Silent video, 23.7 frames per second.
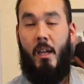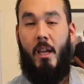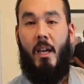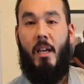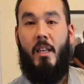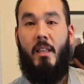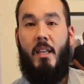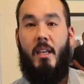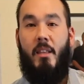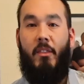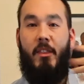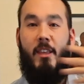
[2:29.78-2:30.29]

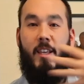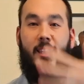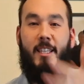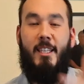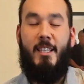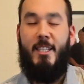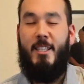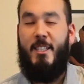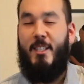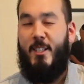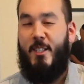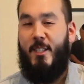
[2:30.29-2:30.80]
And they think that
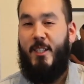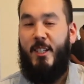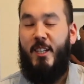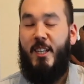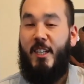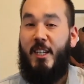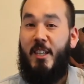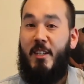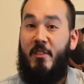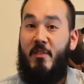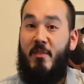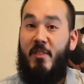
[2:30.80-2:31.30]
this is an
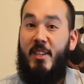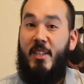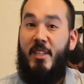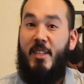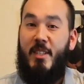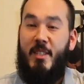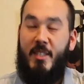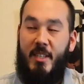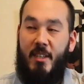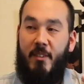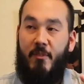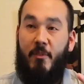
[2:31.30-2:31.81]

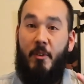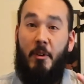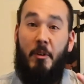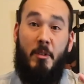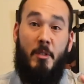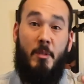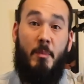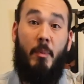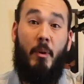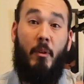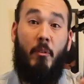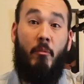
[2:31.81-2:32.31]
inconvenience at
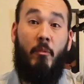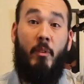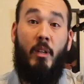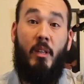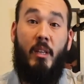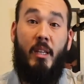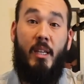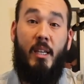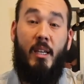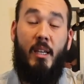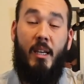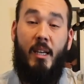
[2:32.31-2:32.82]
first, but
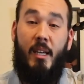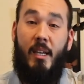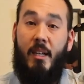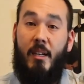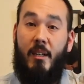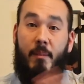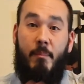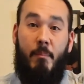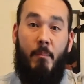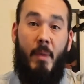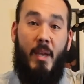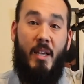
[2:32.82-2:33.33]
really
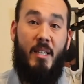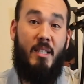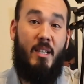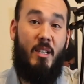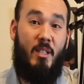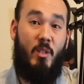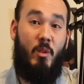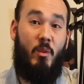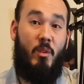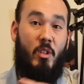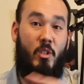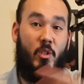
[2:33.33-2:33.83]
it makes it
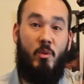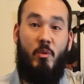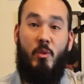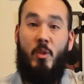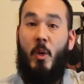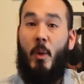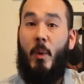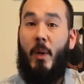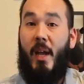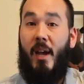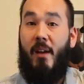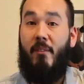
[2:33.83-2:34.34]
so that you
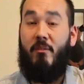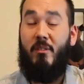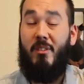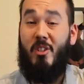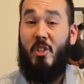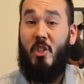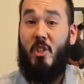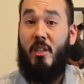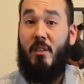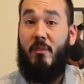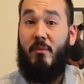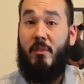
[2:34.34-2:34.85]
don't have to
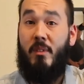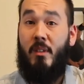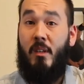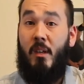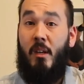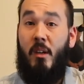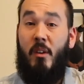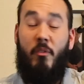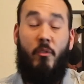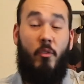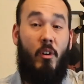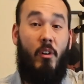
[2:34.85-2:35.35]
shift
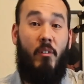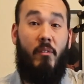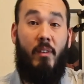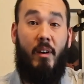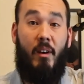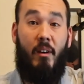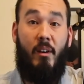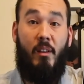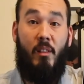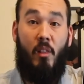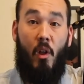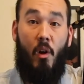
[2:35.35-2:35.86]
for a
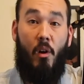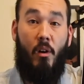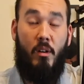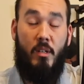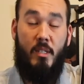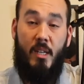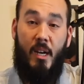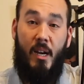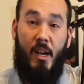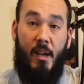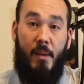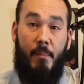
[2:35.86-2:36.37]
very long
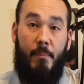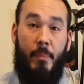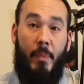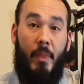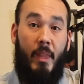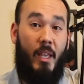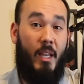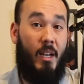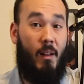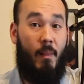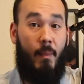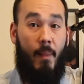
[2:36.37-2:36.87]
time
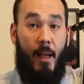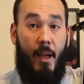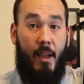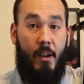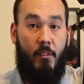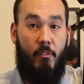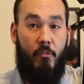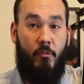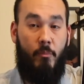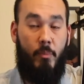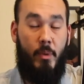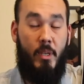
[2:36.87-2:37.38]
in a lot
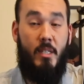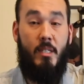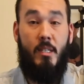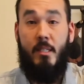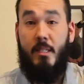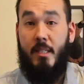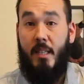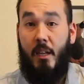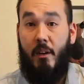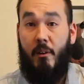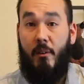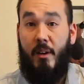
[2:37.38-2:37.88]
of
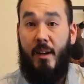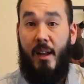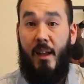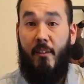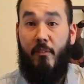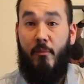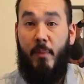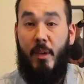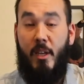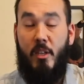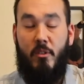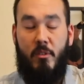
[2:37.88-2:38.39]
pieces that are in
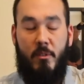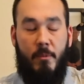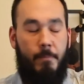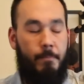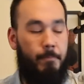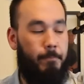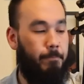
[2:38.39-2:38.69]
F major.